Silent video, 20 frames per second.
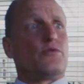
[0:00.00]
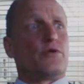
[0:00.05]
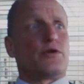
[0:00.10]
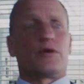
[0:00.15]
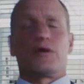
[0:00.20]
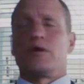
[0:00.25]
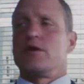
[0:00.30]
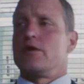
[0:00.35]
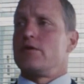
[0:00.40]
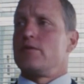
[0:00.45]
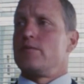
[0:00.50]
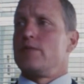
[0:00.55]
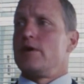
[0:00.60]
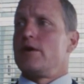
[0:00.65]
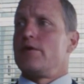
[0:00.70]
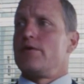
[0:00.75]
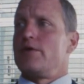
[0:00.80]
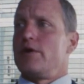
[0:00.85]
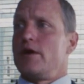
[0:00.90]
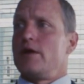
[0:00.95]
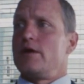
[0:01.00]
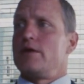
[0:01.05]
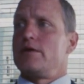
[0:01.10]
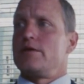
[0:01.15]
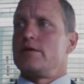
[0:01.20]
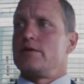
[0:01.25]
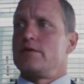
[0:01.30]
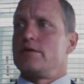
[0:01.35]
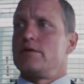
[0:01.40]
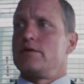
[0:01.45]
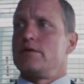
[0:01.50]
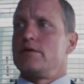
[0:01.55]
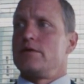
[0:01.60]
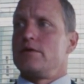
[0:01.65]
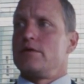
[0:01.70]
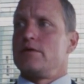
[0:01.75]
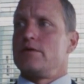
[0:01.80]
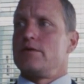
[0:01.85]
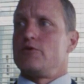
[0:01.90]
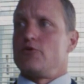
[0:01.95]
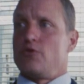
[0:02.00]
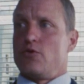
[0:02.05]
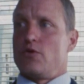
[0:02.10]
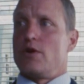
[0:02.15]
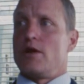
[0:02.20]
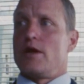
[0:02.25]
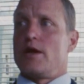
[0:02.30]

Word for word: want to hear about, right? Dora